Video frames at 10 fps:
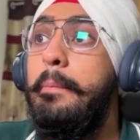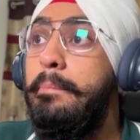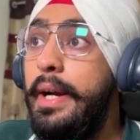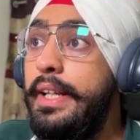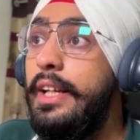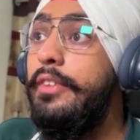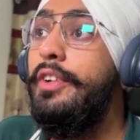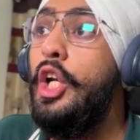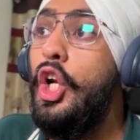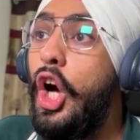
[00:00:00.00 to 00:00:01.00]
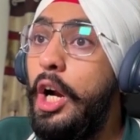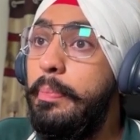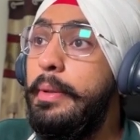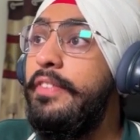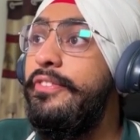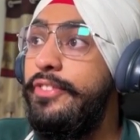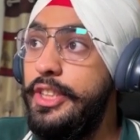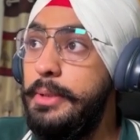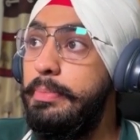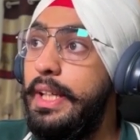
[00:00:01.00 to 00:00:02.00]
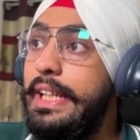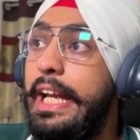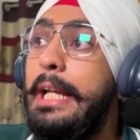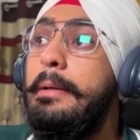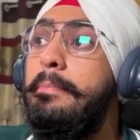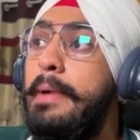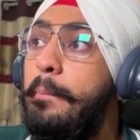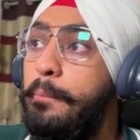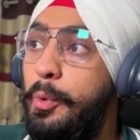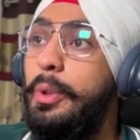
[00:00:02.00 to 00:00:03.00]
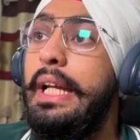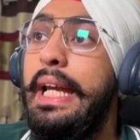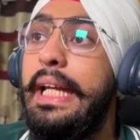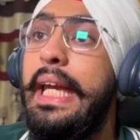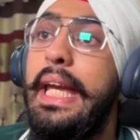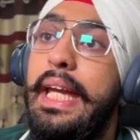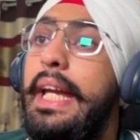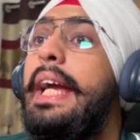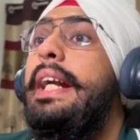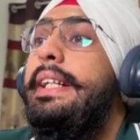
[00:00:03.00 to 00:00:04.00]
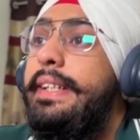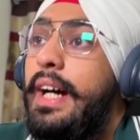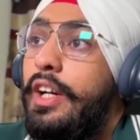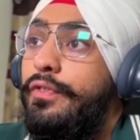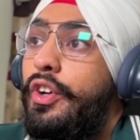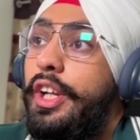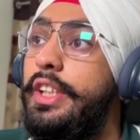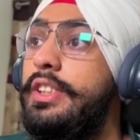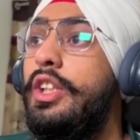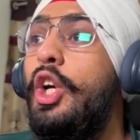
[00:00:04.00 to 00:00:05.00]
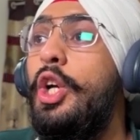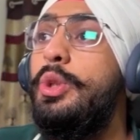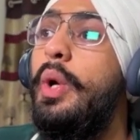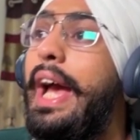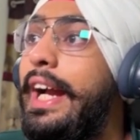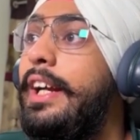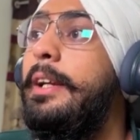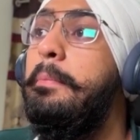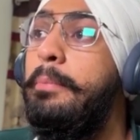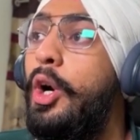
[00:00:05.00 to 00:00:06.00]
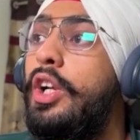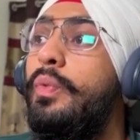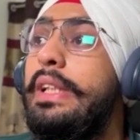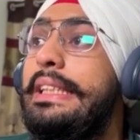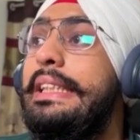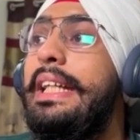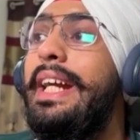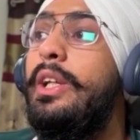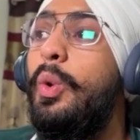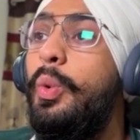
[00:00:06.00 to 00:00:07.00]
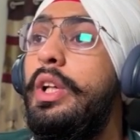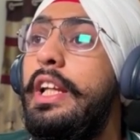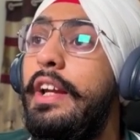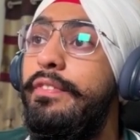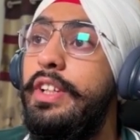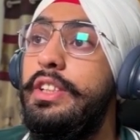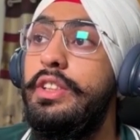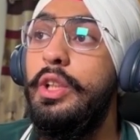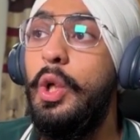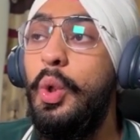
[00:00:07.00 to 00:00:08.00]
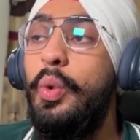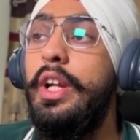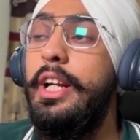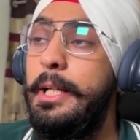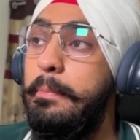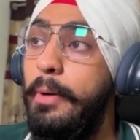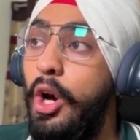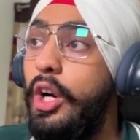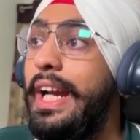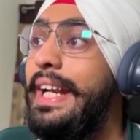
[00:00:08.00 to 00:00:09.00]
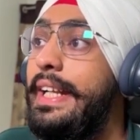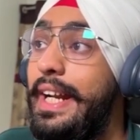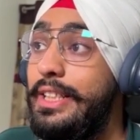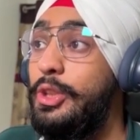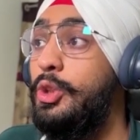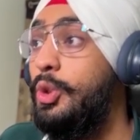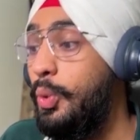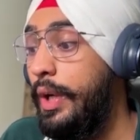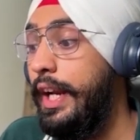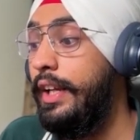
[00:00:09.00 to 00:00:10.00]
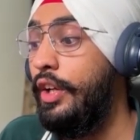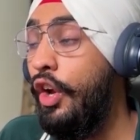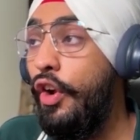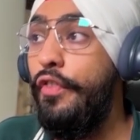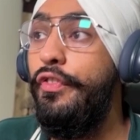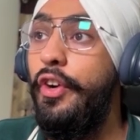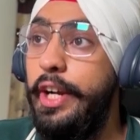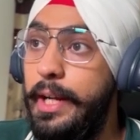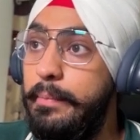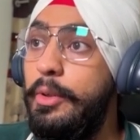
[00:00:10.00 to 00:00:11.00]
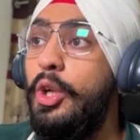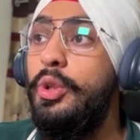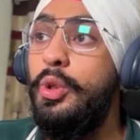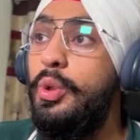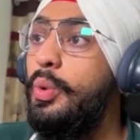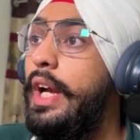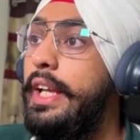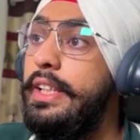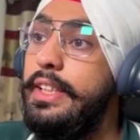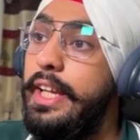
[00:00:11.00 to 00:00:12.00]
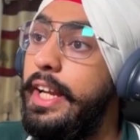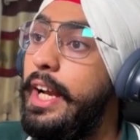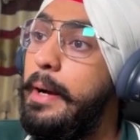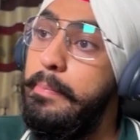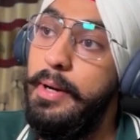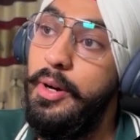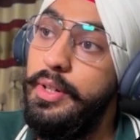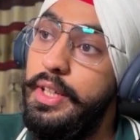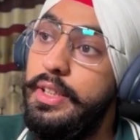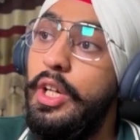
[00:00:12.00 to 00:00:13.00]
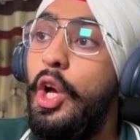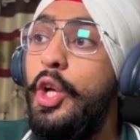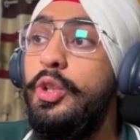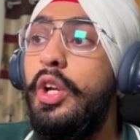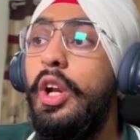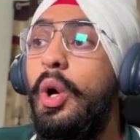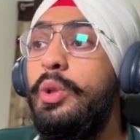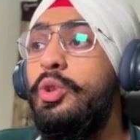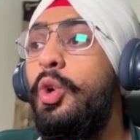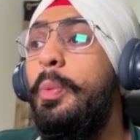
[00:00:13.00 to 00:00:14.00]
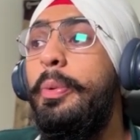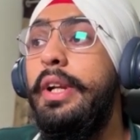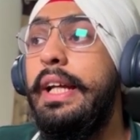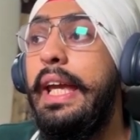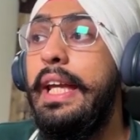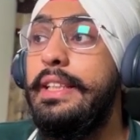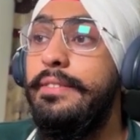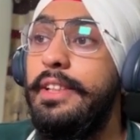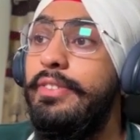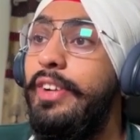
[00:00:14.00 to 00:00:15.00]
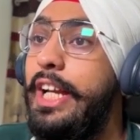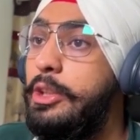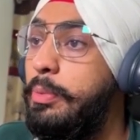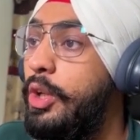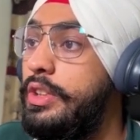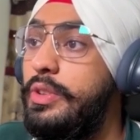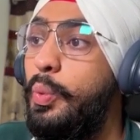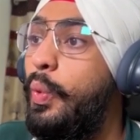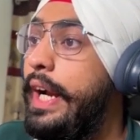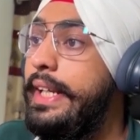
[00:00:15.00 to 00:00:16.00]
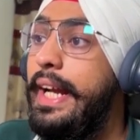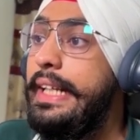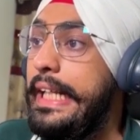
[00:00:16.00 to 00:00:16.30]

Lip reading: Bundle will not be visible in mempool, aka dark forest. So hacker bot will see it only if it is included in block, and that's too late for him to do anything about it. You can also open a case with Flashbots white hat